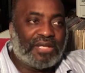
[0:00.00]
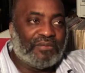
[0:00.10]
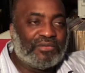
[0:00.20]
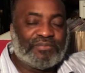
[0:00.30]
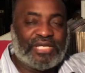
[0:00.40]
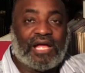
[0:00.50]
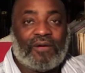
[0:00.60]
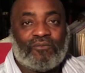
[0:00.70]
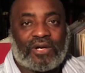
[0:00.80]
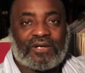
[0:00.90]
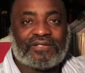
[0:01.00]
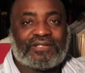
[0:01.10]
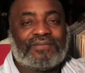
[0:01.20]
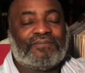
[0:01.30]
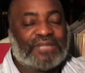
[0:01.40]
beyond words.
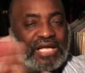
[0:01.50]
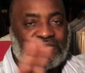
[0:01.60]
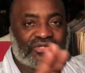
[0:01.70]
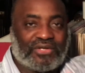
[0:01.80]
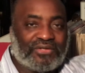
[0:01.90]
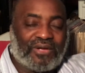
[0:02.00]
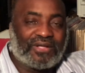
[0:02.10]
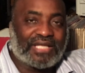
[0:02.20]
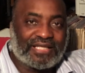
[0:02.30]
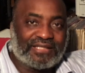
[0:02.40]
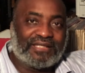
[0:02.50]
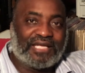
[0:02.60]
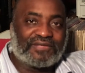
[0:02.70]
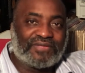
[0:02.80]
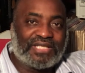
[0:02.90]
But I'll show you all that in the next
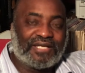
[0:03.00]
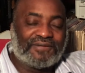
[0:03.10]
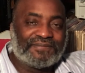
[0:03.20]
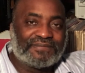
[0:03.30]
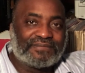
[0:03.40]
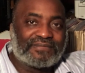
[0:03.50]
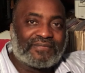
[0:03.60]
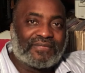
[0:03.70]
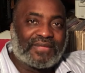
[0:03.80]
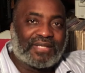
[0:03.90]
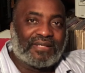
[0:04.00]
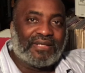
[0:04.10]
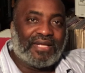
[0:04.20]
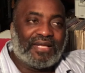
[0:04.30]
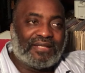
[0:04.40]
video.
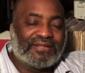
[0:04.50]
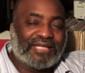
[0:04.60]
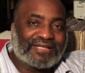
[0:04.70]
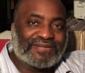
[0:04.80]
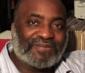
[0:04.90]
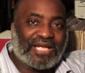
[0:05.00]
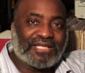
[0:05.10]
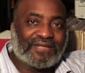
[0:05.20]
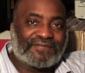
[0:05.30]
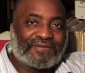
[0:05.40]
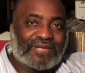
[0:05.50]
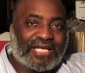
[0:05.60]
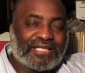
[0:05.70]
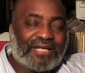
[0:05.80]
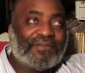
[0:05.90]
And that's about it for right
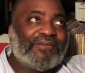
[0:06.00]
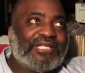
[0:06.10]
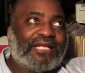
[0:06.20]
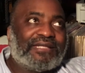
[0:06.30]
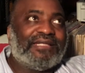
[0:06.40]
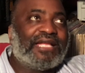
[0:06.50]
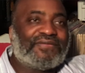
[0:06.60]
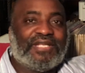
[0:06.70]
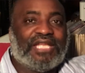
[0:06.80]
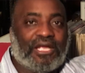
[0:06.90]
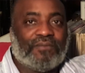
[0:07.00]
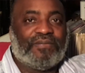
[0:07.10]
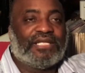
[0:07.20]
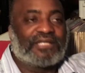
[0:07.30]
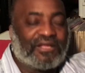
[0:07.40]
now. Maybe not the next video,
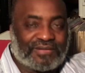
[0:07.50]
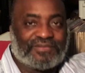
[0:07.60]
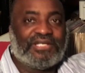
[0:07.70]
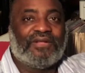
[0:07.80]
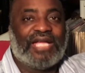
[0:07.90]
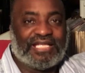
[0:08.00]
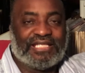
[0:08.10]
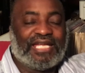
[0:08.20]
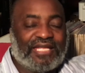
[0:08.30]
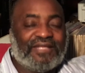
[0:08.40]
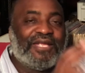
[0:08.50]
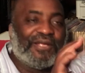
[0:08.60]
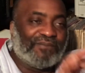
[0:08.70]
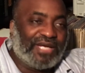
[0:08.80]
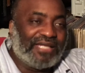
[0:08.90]
but because I'm still editing it.
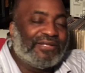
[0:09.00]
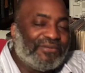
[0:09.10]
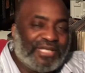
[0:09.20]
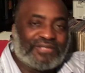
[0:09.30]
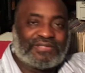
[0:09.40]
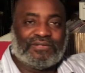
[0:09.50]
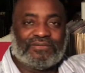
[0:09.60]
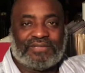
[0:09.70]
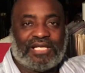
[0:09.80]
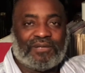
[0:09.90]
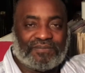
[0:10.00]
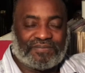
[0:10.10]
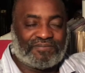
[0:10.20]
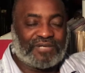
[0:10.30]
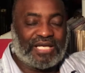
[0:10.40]
But it'll be soon. I'll
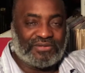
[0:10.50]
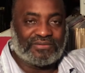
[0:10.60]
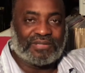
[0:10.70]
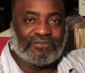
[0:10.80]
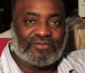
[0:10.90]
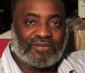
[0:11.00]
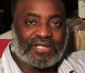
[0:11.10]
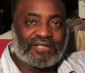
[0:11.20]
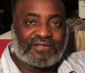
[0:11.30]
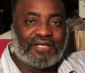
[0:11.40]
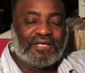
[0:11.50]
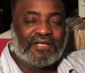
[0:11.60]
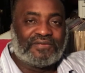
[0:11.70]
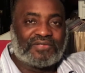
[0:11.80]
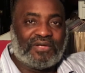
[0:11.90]
probably do some before this.
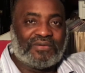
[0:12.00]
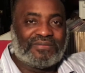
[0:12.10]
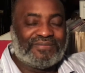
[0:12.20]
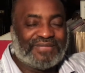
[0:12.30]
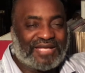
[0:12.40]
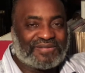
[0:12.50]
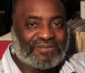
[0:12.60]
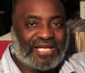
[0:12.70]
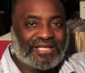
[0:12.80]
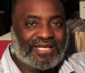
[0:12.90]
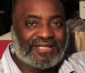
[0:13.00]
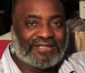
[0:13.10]
So that's about it.